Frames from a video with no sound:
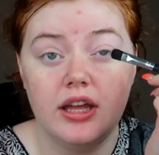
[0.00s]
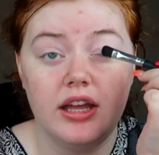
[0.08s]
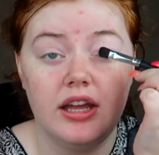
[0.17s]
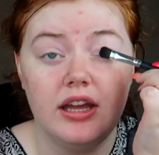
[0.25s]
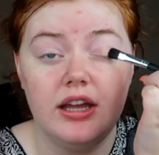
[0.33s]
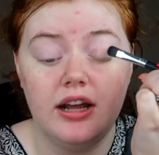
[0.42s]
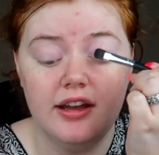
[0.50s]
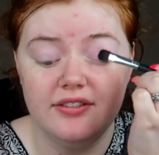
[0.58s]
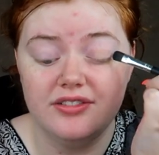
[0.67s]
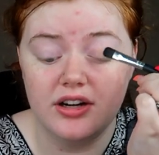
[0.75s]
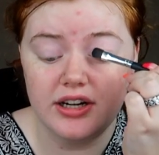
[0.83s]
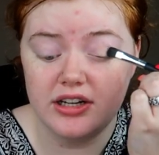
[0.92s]
And
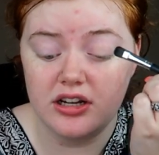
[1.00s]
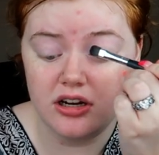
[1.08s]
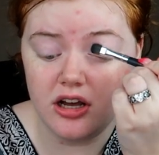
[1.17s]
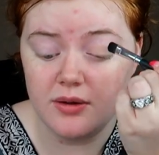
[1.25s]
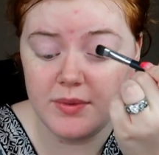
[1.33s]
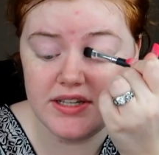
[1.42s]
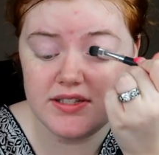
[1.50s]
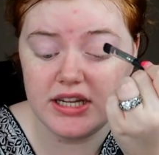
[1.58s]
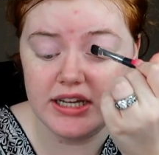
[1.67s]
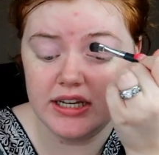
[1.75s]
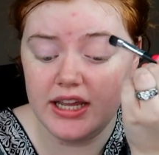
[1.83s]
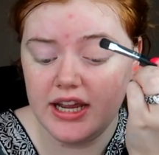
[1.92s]
I've already done all my
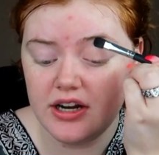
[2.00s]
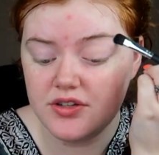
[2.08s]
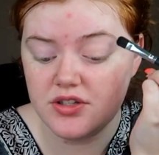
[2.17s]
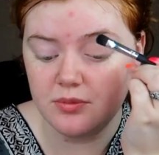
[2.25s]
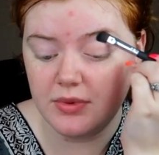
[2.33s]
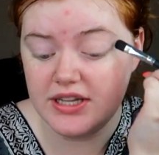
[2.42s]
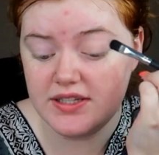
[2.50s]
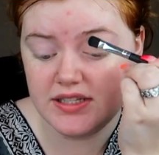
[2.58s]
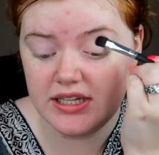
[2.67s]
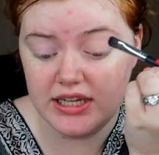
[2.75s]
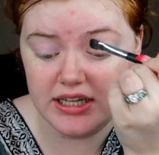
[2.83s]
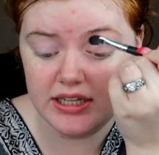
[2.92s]
skincare, so my
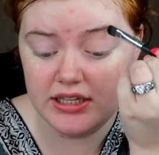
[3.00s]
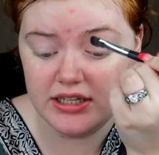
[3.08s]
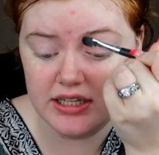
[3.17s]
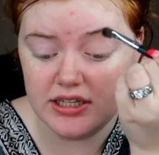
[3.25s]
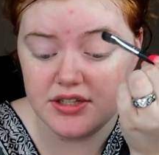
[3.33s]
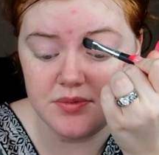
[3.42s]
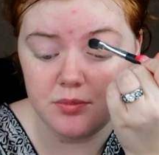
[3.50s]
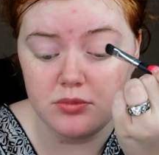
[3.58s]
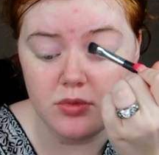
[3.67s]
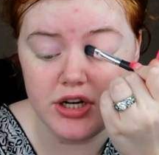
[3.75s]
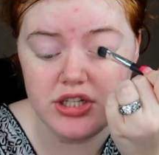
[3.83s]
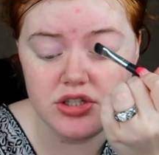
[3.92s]
skin is
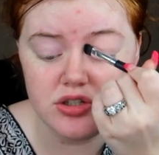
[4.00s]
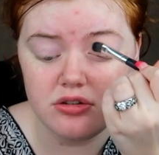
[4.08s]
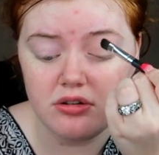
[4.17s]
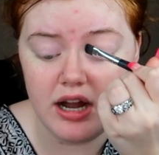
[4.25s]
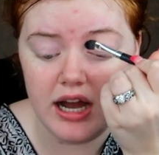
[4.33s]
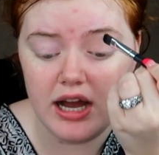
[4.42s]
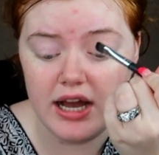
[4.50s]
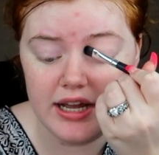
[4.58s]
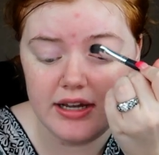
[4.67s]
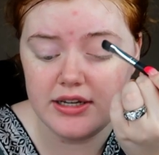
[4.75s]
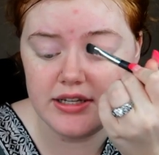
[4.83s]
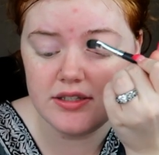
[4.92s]

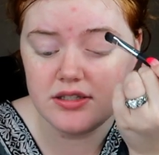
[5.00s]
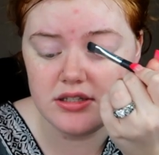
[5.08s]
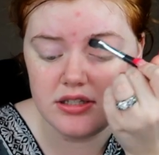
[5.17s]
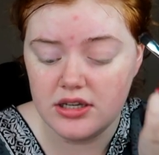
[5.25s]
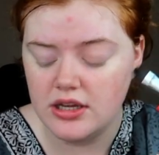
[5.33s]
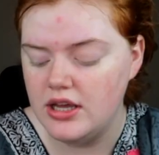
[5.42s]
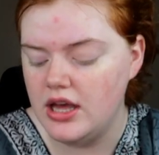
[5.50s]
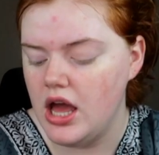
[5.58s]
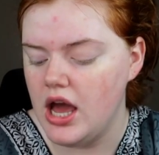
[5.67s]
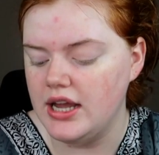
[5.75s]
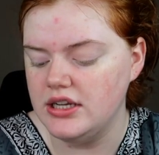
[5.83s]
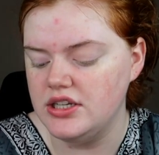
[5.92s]
moisturized.
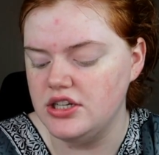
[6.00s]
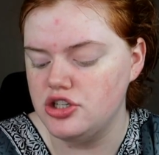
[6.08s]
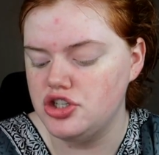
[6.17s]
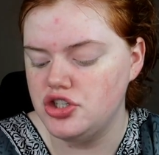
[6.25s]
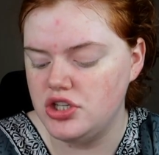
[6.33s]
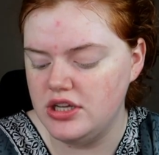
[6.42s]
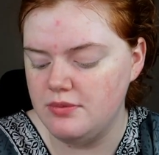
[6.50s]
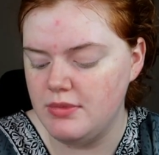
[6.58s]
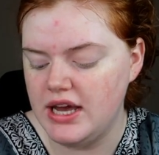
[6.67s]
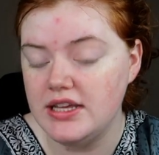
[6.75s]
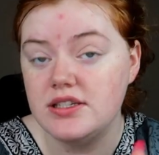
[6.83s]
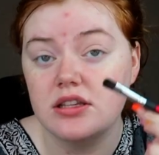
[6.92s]
I did a sheet
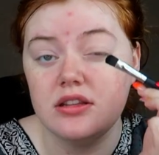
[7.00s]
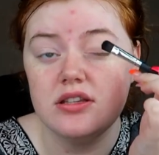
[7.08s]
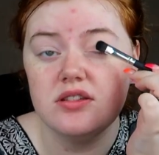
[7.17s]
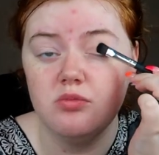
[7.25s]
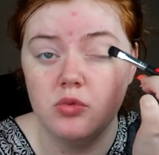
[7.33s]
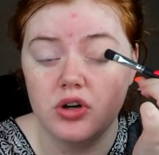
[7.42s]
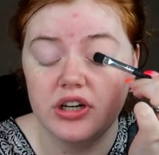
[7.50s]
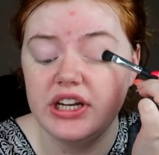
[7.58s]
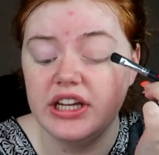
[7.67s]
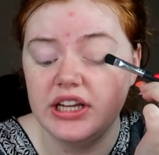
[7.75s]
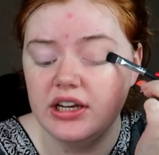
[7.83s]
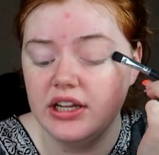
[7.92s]
mask this
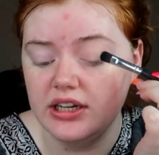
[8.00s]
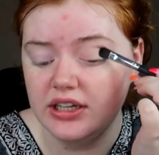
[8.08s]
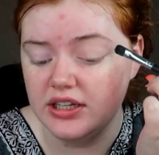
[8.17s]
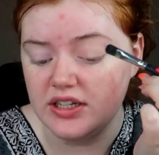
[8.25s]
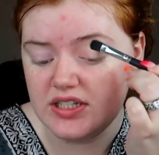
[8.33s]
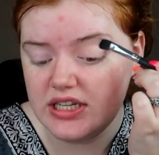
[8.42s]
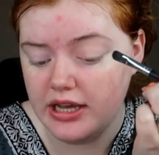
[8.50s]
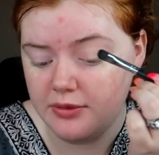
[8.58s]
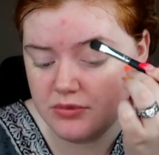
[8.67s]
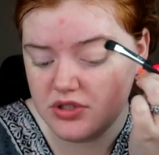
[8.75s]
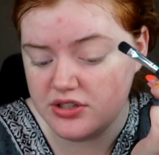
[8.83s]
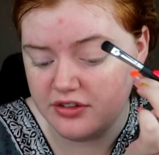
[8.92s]
morning in an
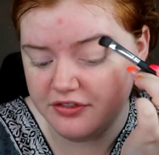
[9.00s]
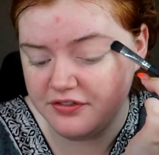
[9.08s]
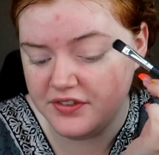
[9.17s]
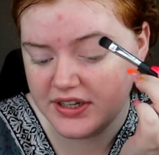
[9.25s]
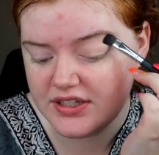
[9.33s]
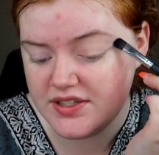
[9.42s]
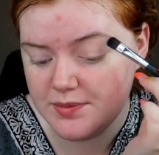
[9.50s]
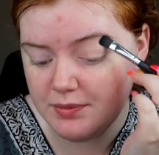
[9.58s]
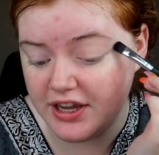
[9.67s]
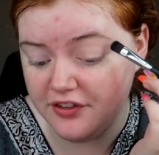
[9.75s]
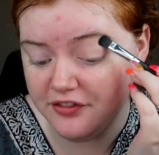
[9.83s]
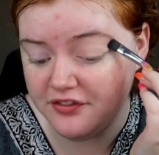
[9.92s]
attempt to fix
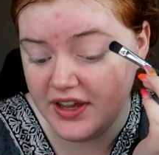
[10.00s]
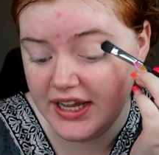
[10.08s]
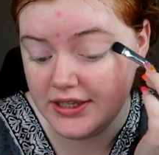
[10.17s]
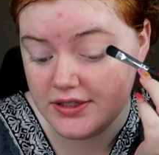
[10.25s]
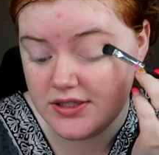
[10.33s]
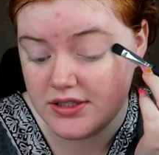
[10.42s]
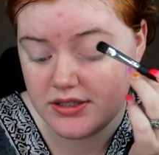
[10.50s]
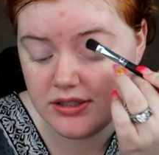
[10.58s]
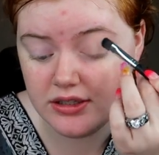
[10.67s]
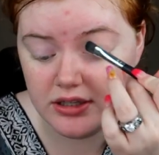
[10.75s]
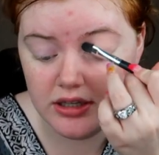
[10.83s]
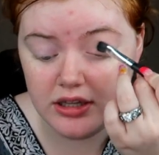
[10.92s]
my face
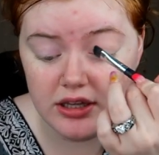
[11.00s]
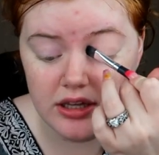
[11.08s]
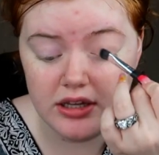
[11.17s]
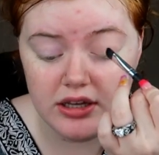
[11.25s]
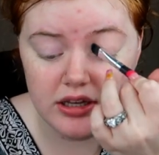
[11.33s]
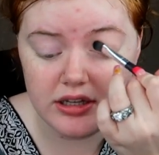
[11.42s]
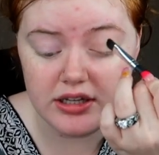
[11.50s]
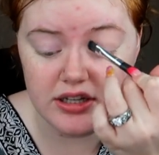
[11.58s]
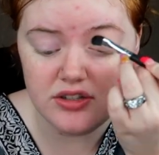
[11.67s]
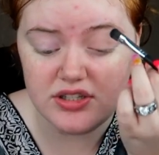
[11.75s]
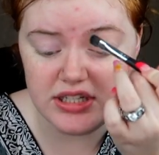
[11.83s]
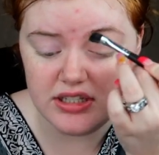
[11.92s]

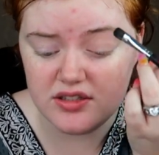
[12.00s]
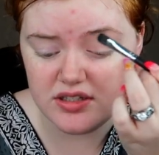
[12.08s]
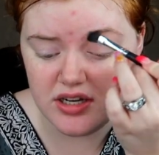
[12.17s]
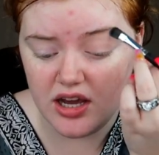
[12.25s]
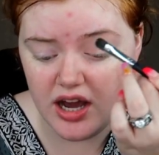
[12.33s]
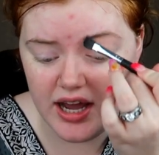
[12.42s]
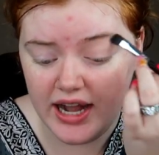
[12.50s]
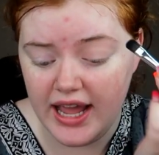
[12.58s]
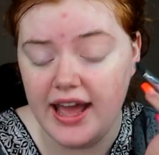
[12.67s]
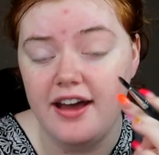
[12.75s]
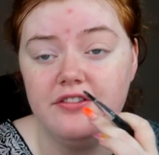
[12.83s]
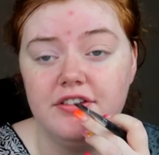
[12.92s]
because it's not
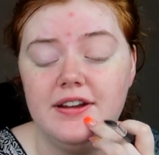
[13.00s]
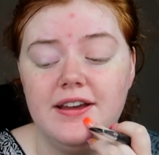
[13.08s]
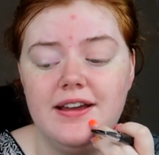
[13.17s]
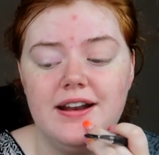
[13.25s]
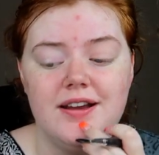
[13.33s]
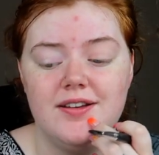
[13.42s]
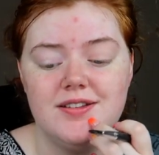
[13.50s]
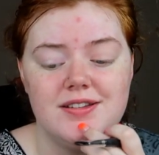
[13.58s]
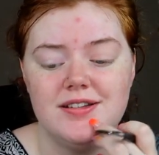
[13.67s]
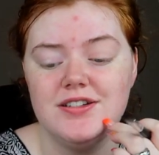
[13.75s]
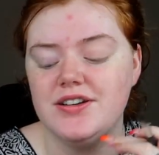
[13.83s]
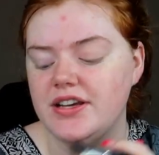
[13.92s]
having it. I'm
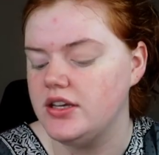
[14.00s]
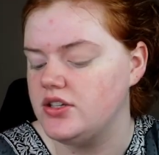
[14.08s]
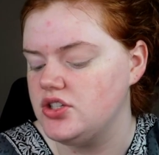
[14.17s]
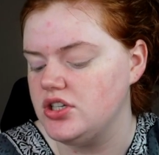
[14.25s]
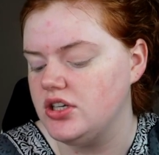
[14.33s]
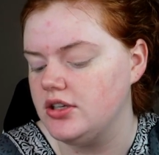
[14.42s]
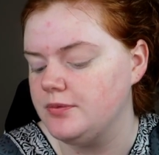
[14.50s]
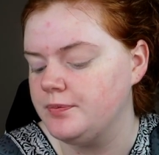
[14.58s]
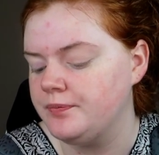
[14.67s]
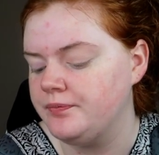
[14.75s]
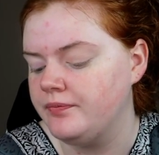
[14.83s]
so itchy.